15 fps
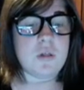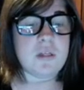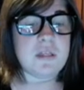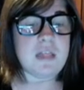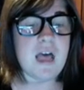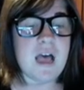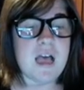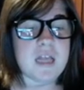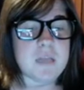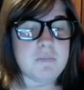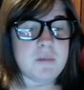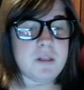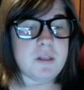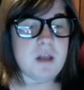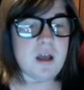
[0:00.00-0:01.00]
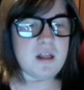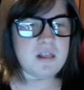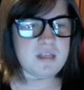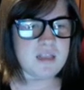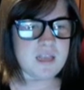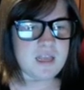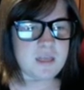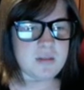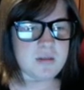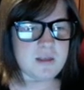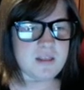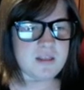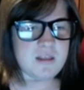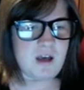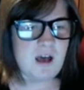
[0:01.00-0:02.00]
last but not least,
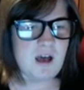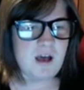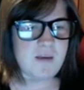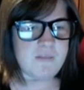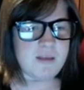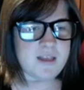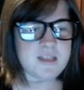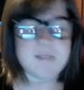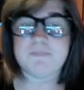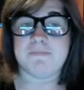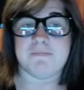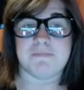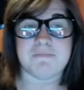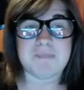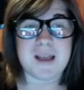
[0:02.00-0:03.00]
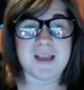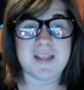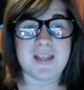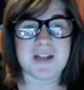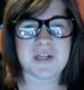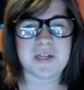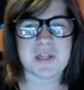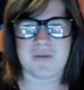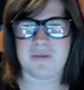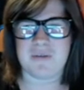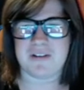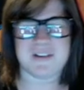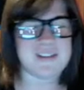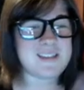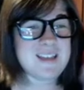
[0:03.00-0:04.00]
it's Michelangelo. We're
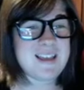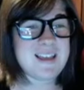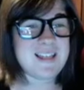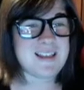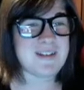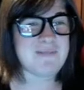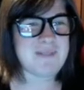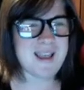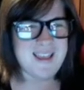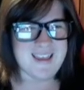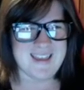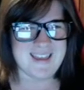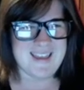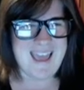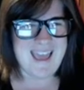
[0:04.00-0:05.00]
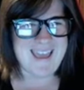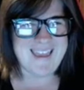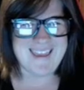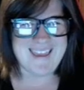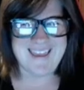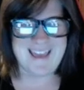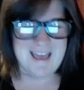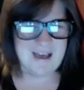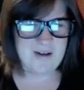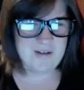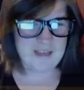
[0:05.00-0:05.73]
gonna see little Mikey. Yay! Okay,